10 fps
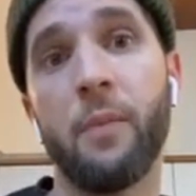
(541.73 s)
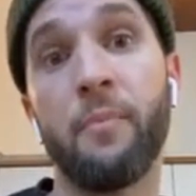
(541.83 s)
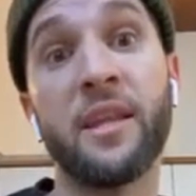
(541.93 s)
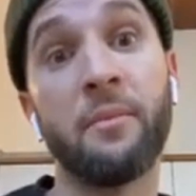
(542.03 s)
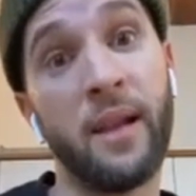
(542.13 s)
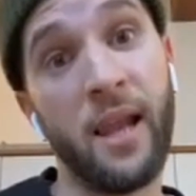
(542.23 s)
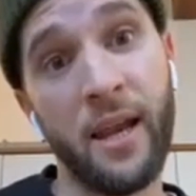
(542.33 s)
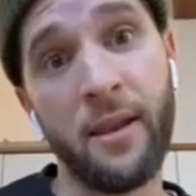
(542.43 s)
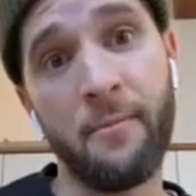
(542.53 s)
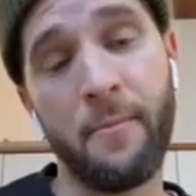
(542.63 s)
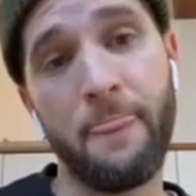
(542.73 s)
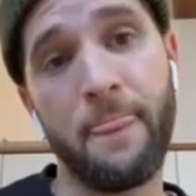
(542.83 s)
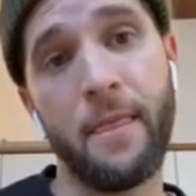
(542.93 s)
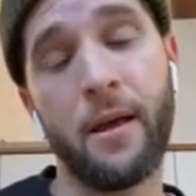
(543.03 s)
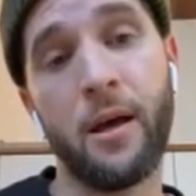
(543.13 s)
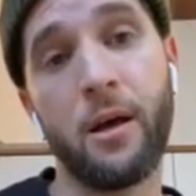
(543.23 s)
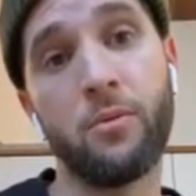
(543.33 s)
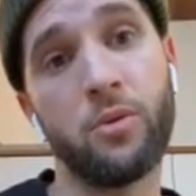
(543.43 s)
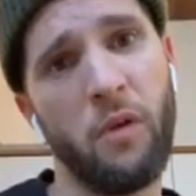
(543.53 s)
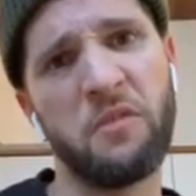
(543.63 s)
Peter Malan,
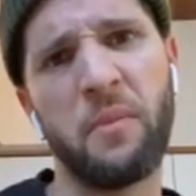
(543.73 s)
who's always